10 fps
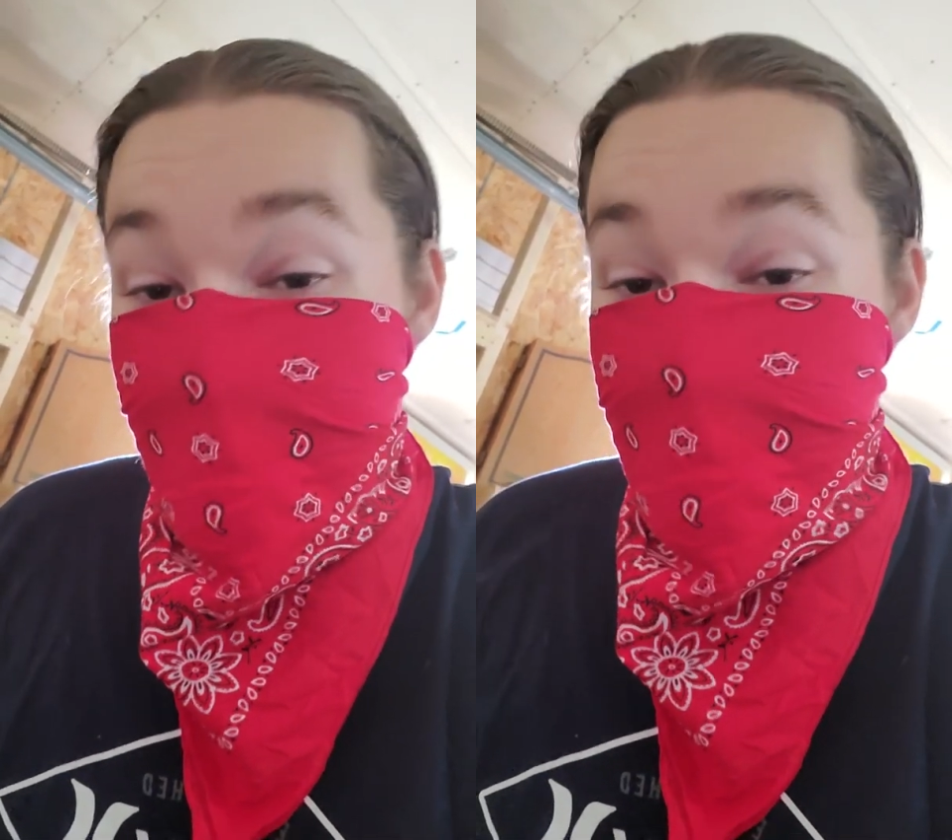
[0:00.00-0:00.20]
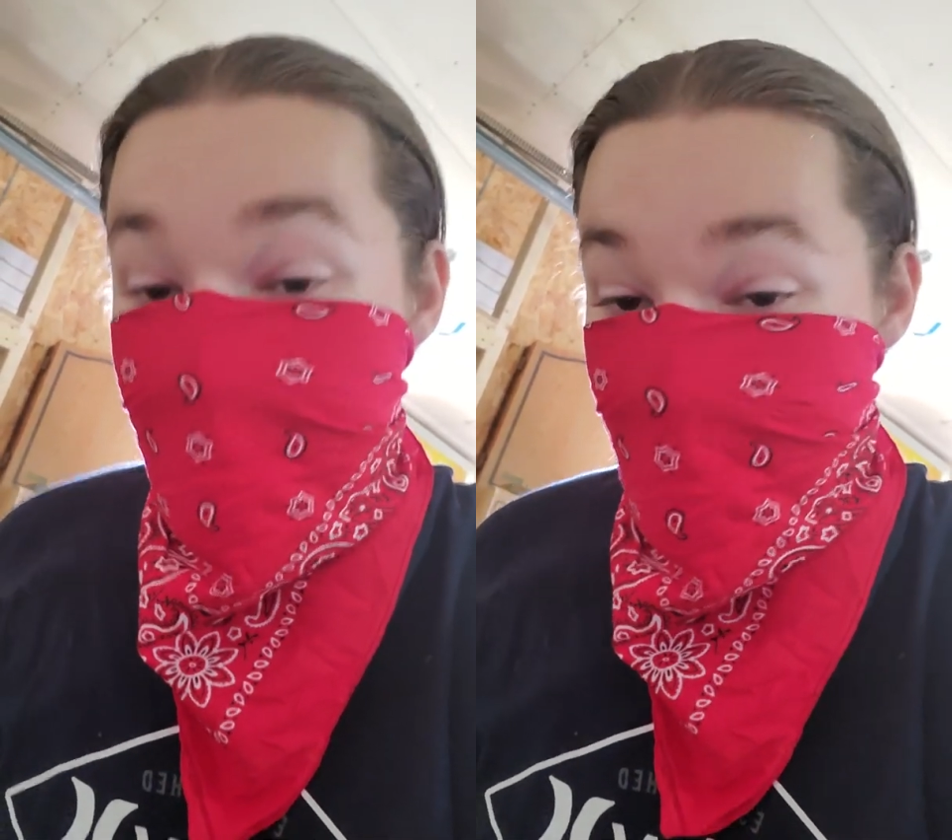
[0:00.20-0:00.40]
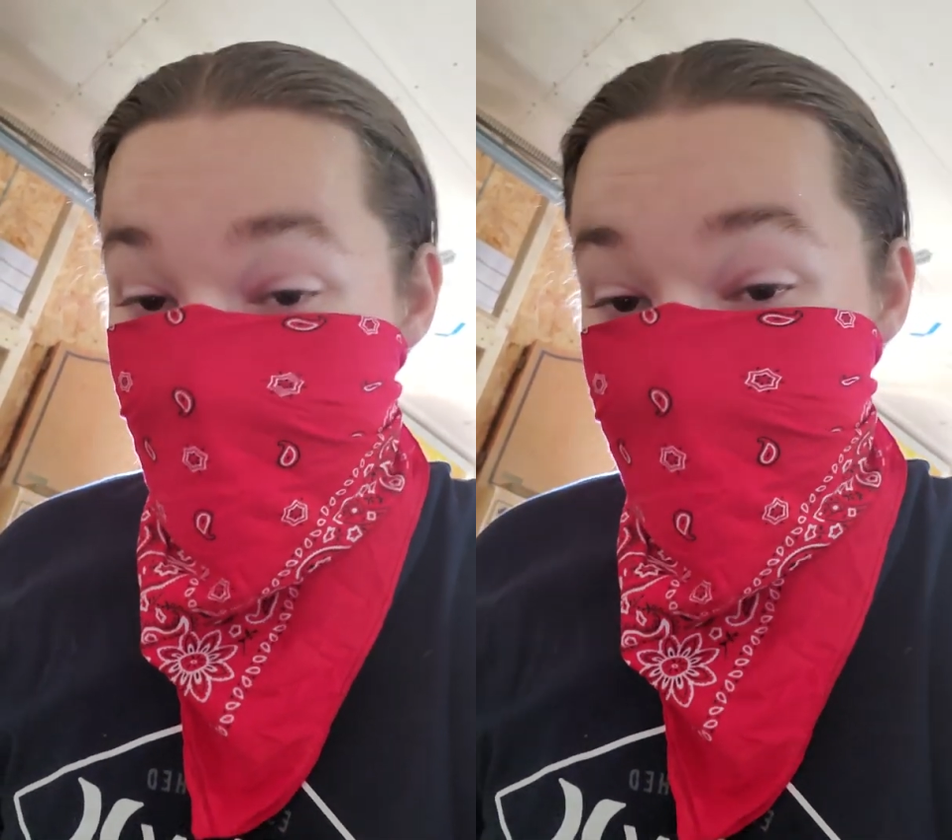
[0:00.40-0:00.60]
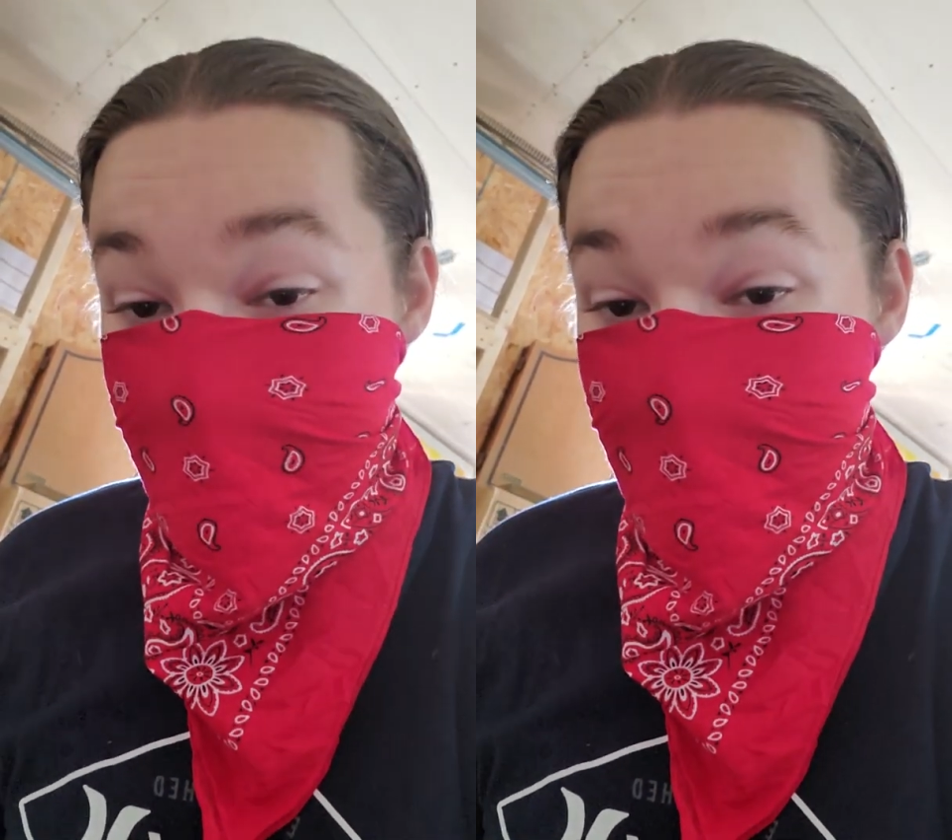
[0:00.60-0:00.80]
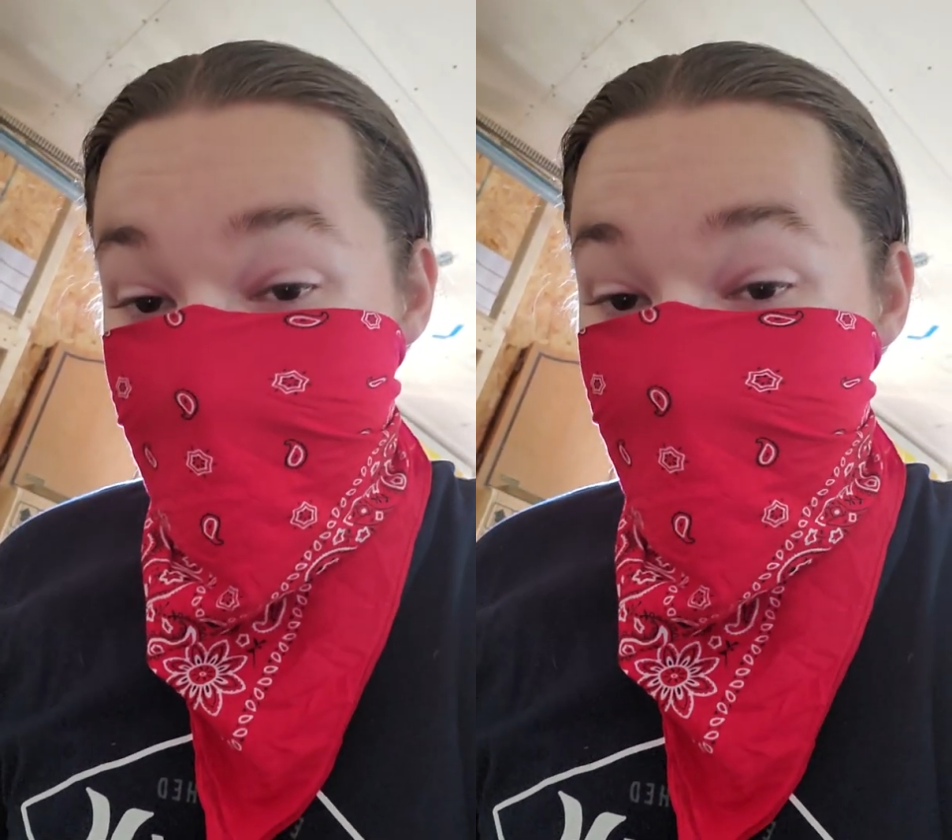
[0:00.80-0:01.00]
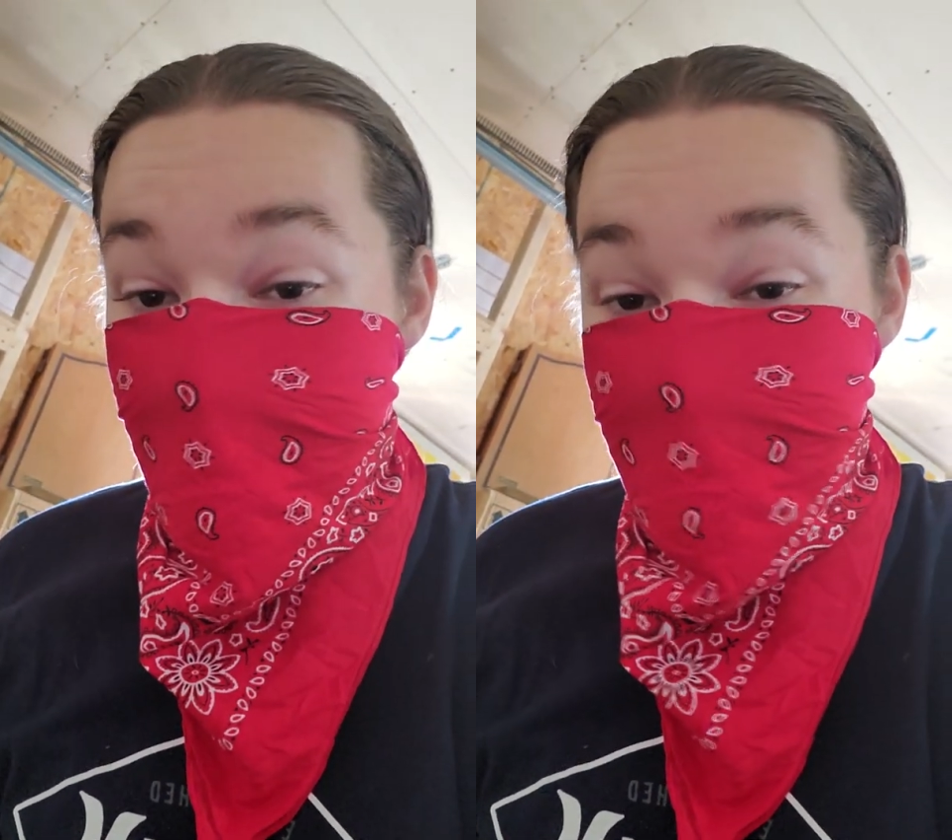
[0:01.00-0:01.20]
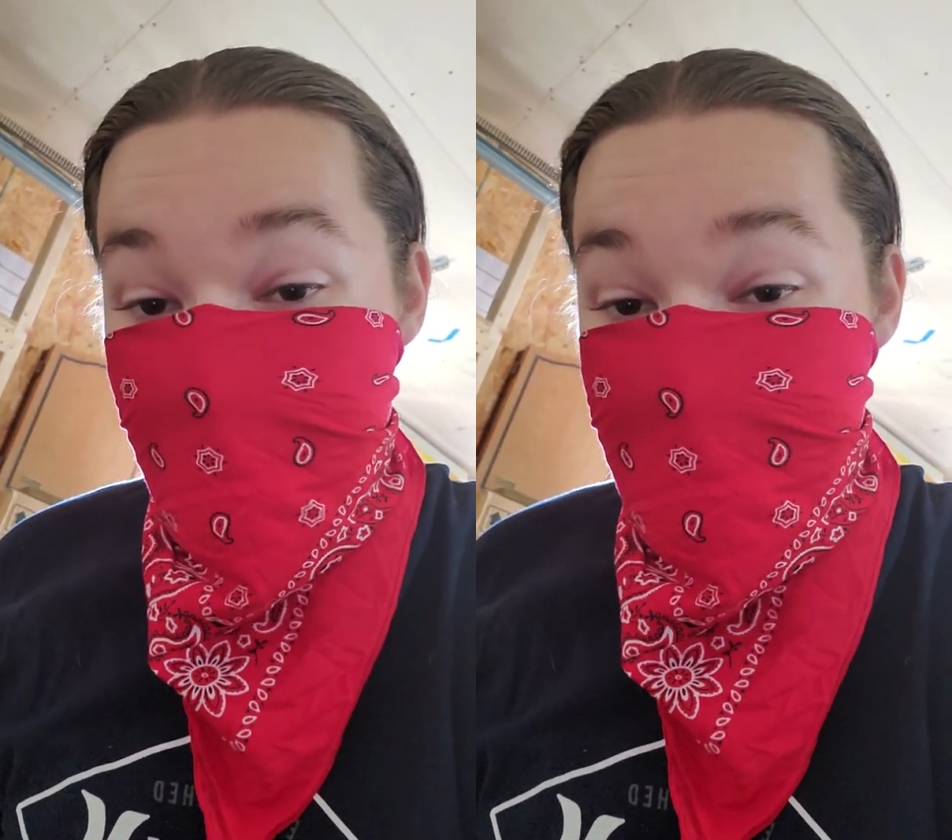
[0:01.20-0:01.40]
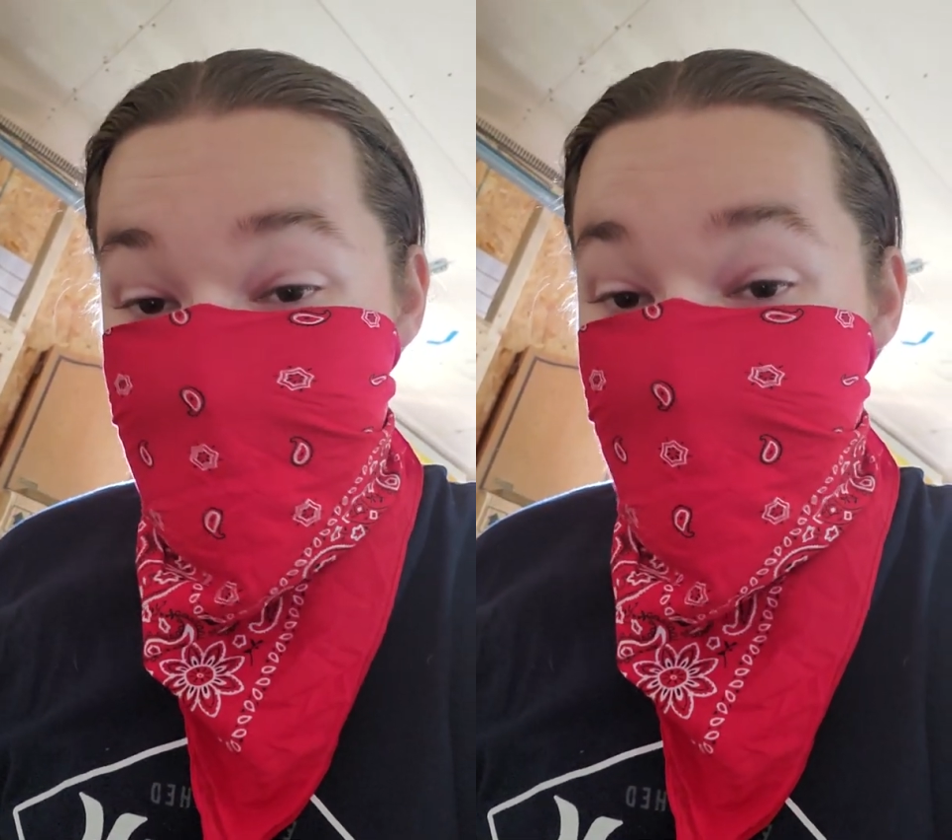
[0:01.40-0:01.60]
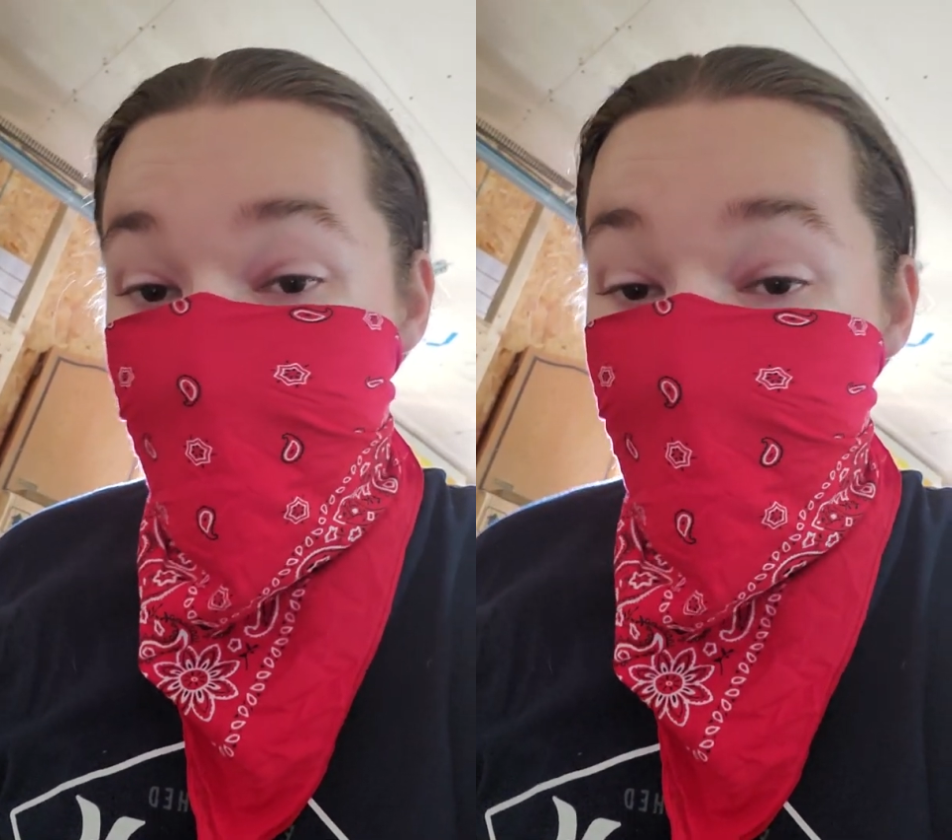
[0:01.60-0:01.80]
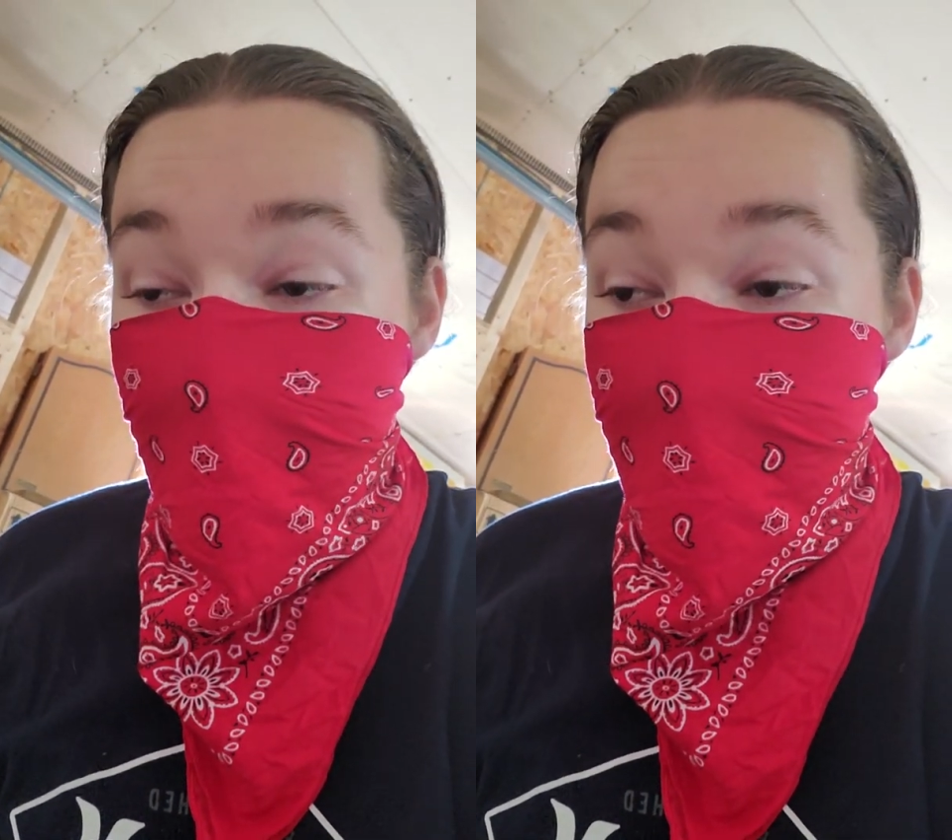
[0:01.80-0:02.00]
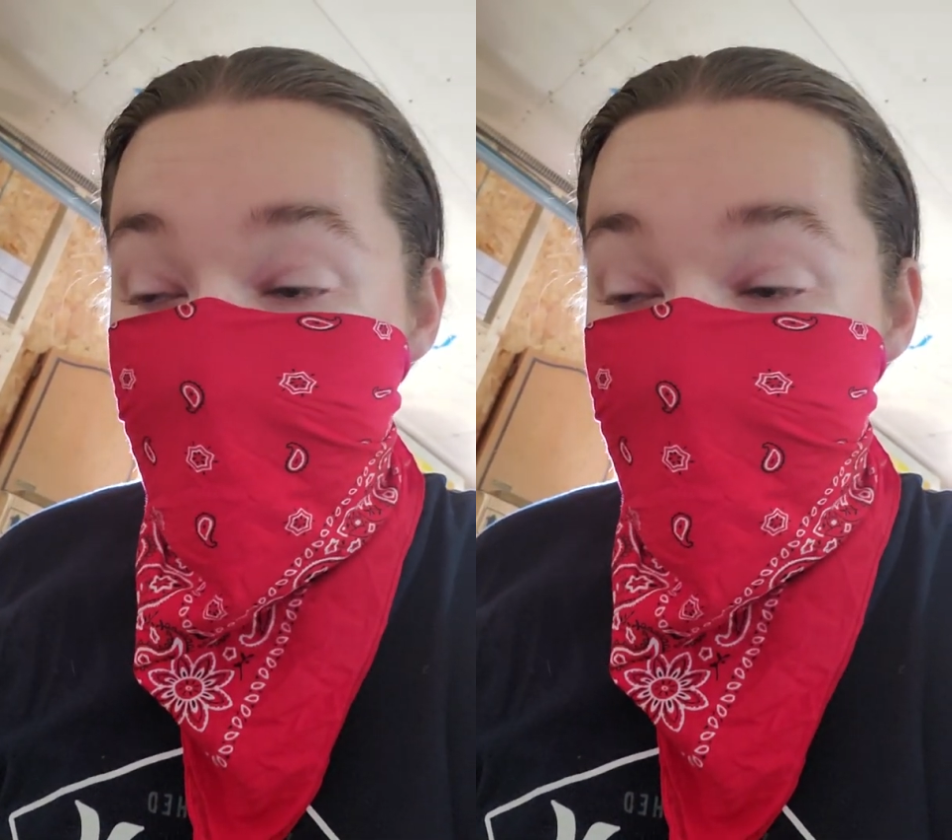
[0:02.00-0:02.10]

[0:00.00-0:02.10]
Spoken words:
were complaining about how fast they were,